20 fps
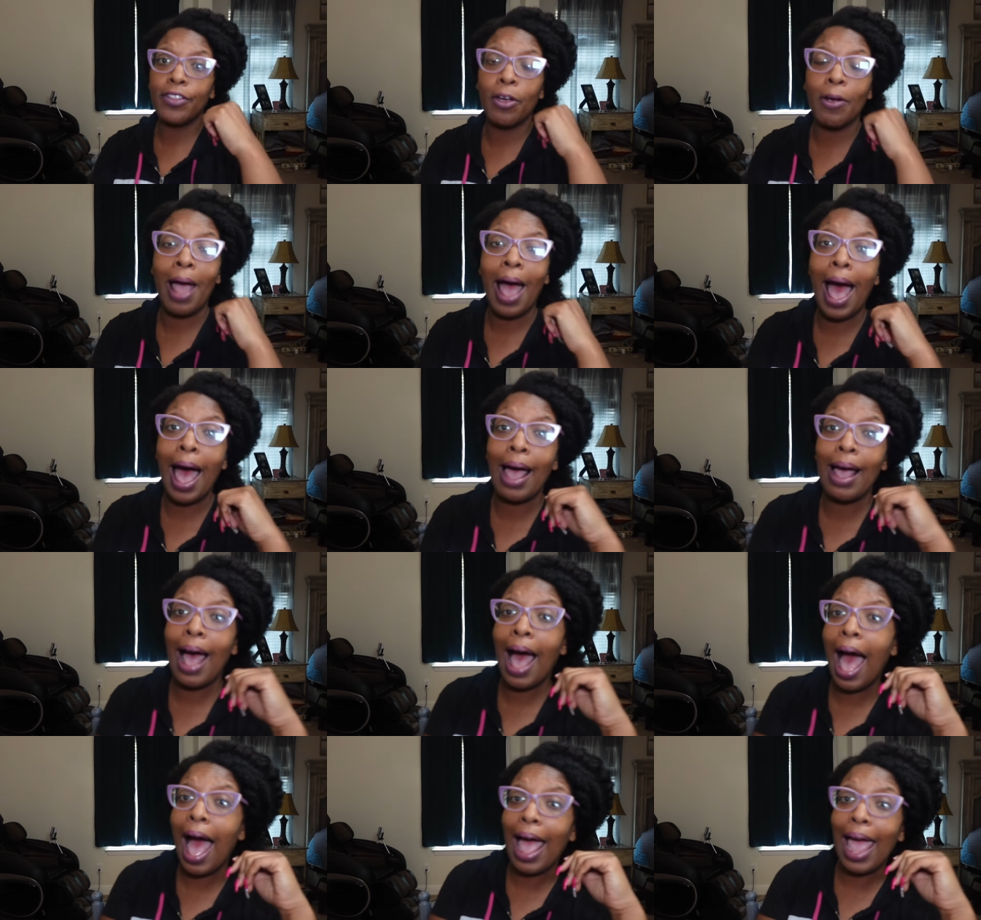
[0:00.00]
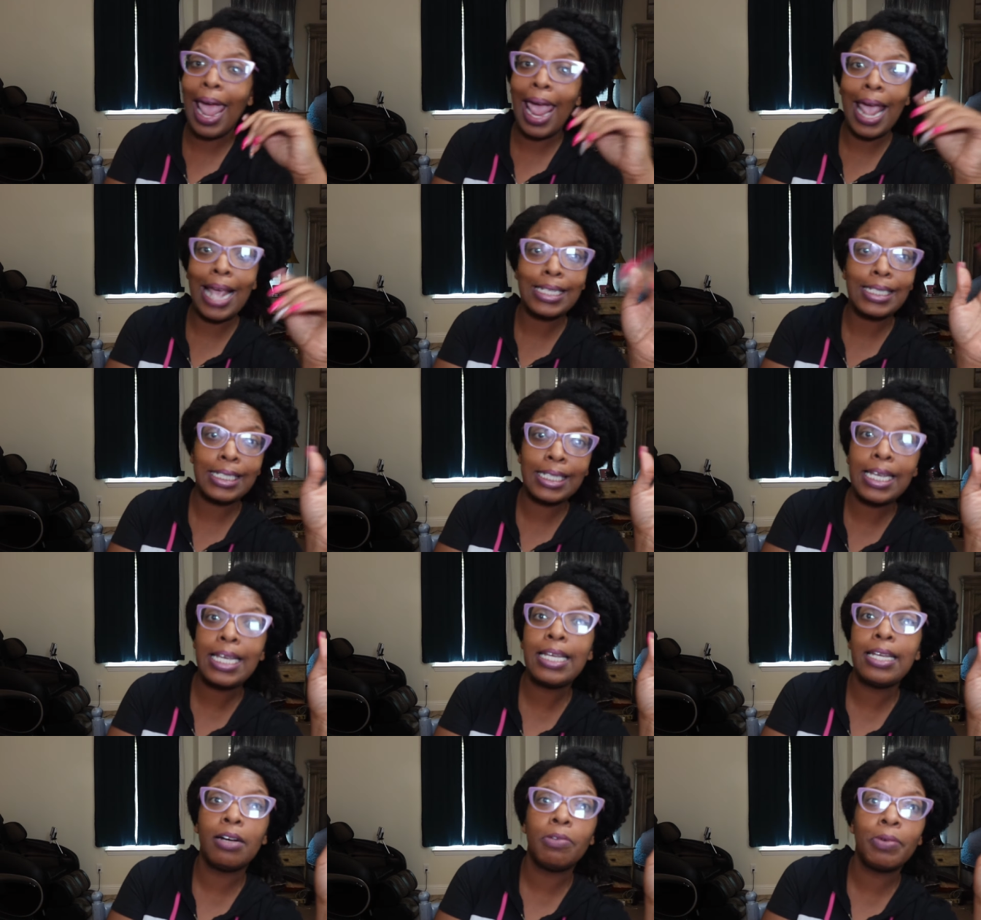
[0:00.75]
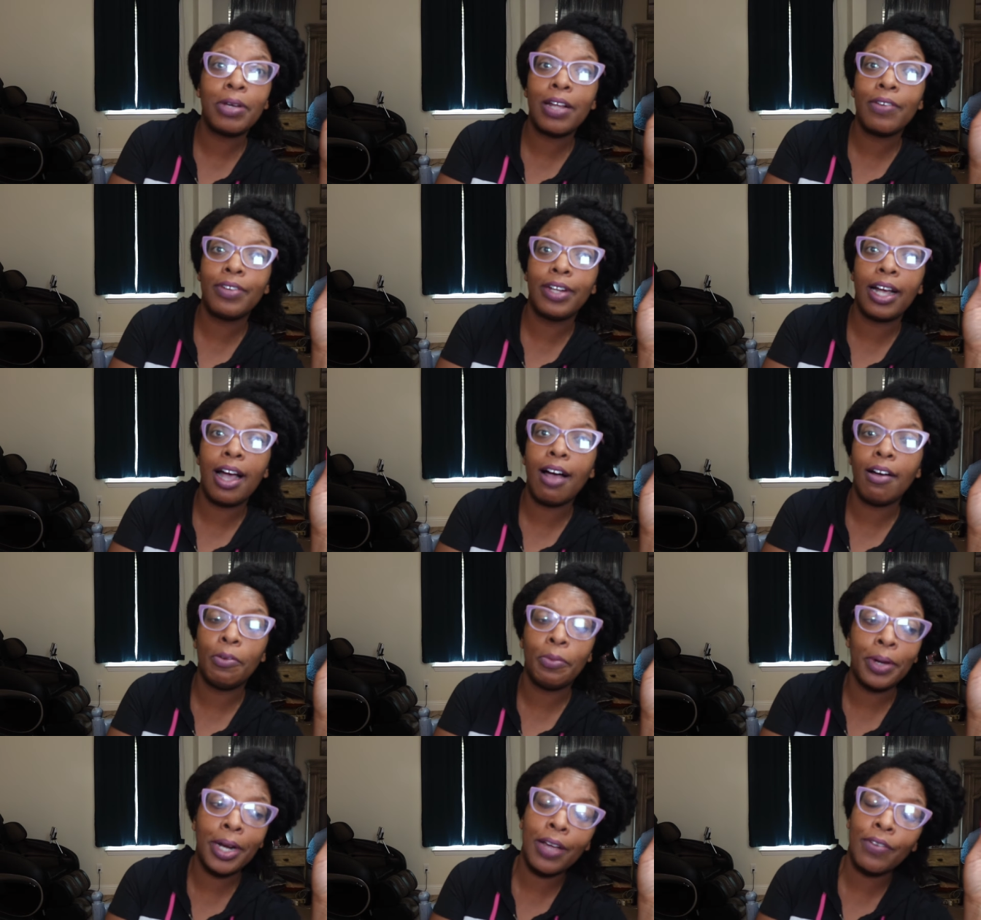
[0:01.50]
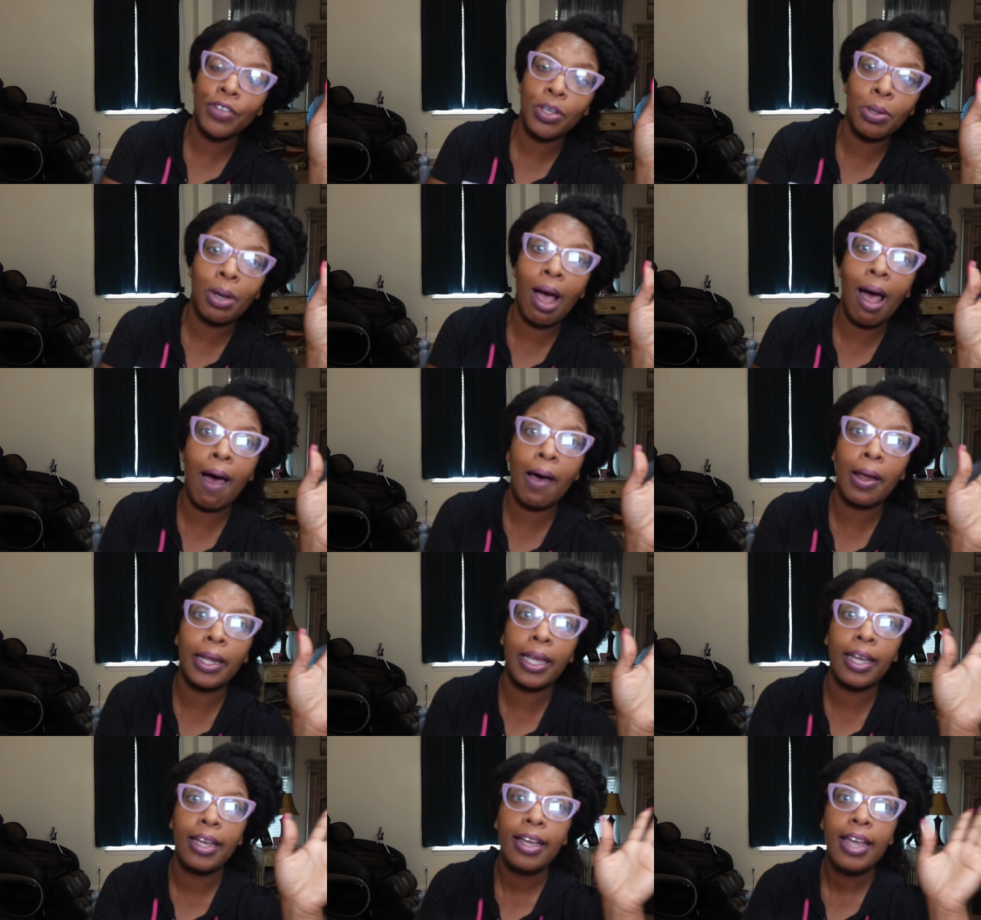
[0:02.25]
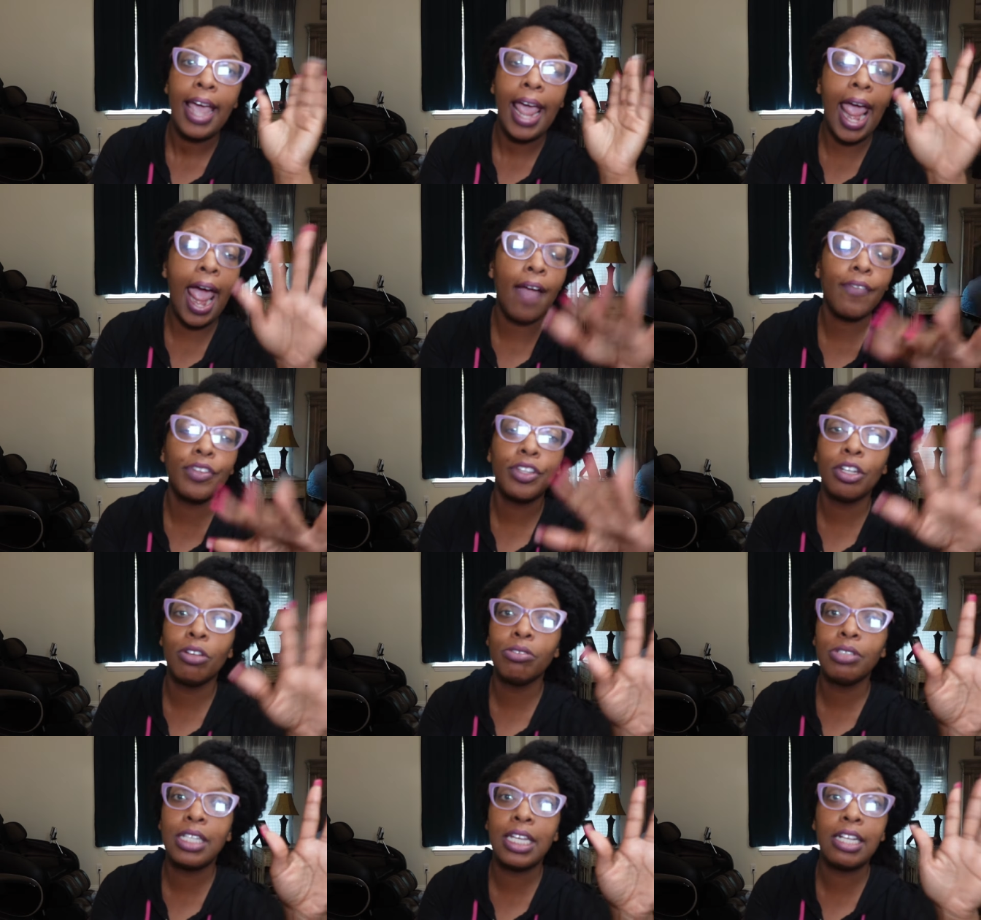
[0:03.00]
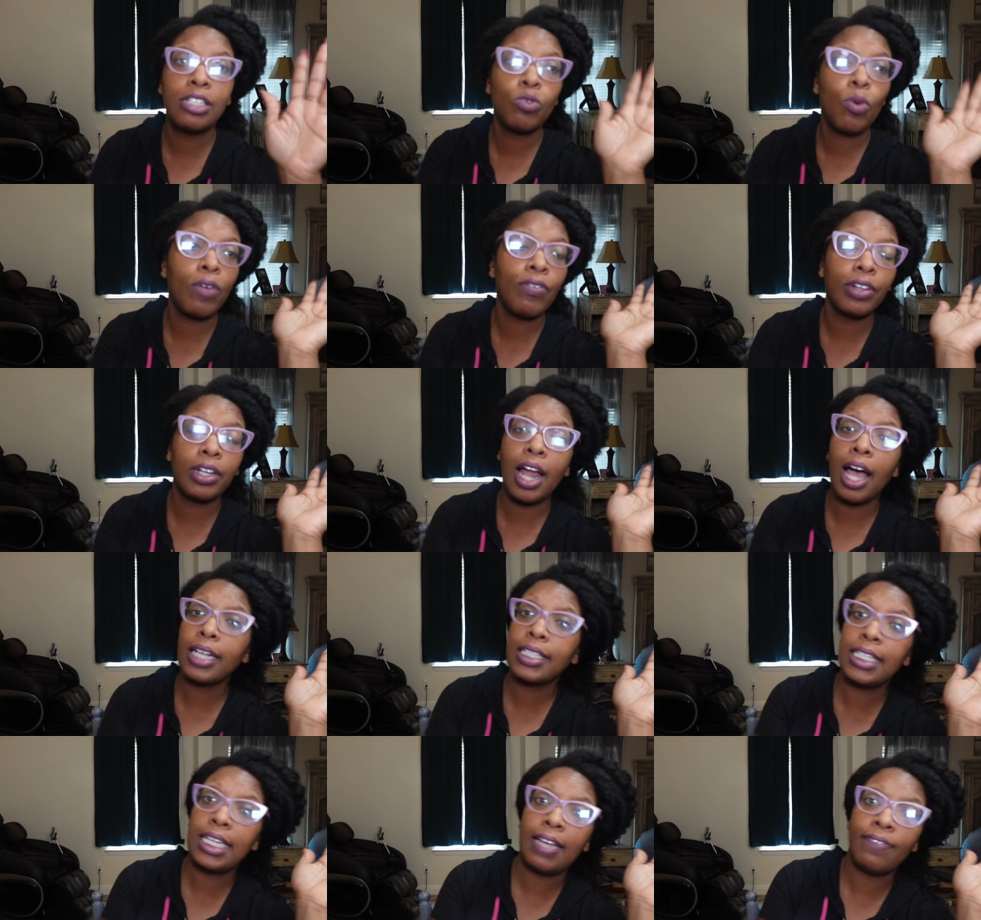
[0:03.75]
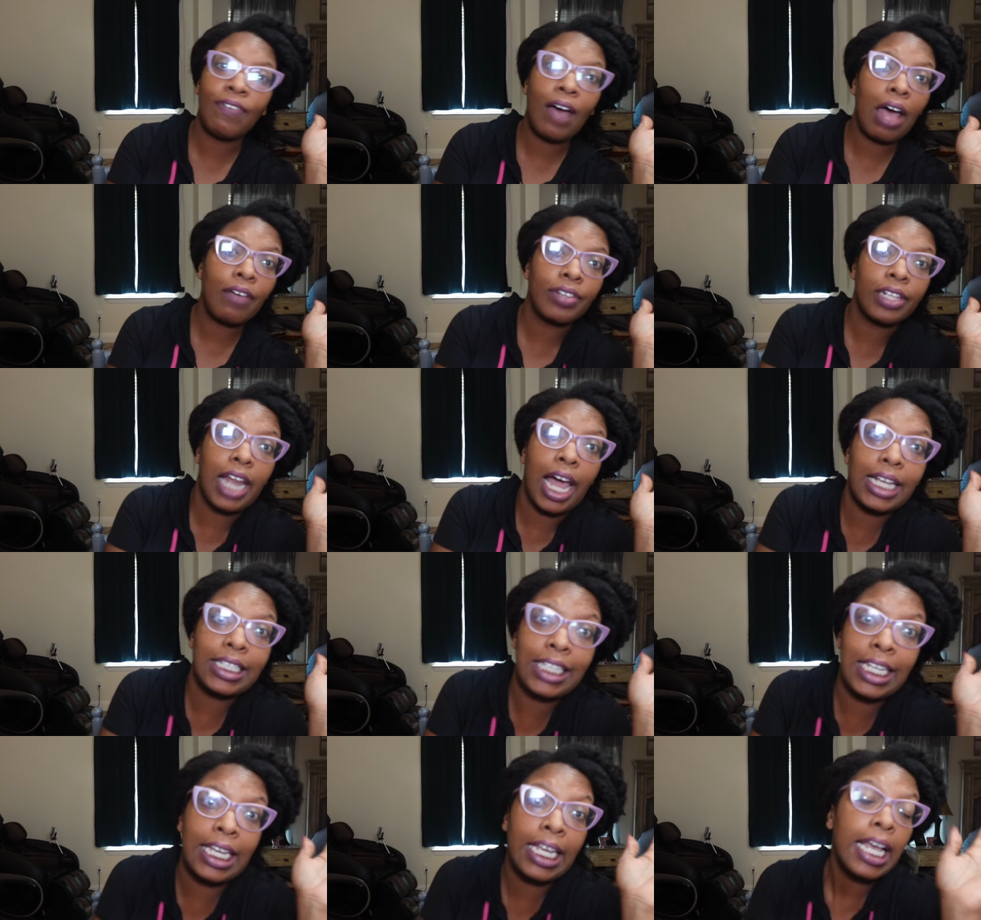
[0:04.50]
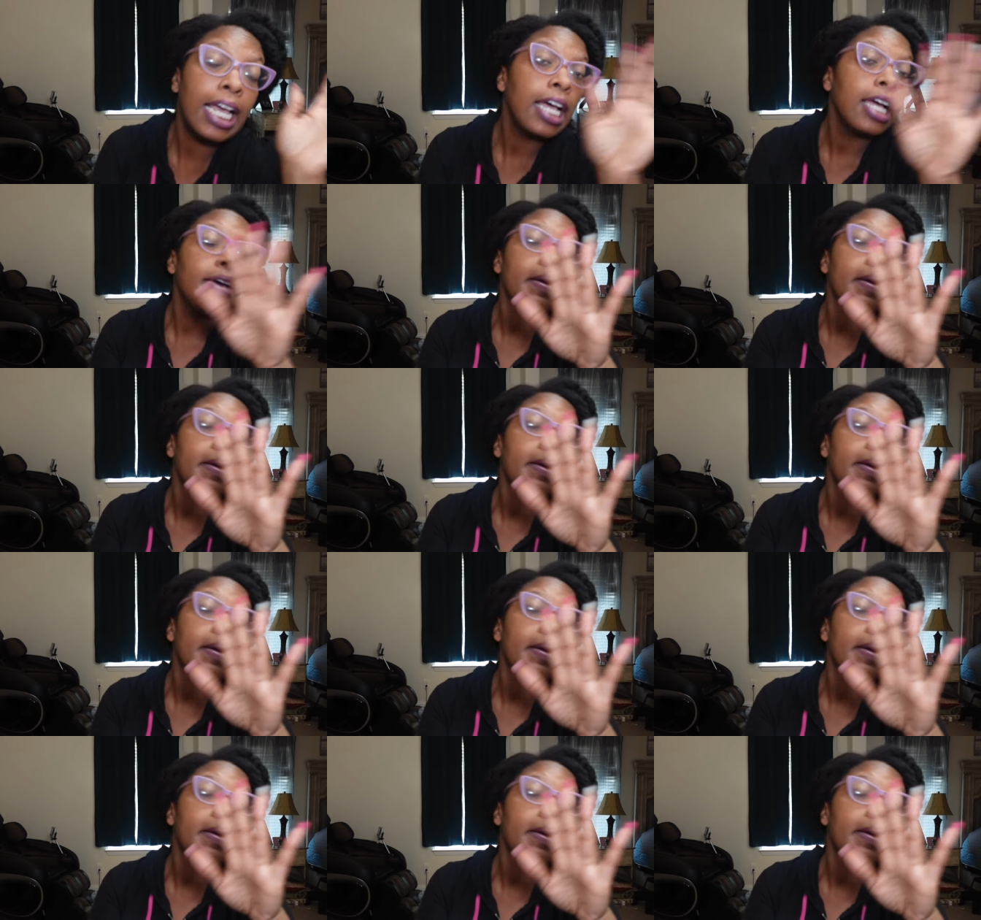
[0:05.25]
their hot, hot ass tea or whatever, the, whatever you call it. Afternoon tea, 12 o'clock tea, 5 o'clock tea.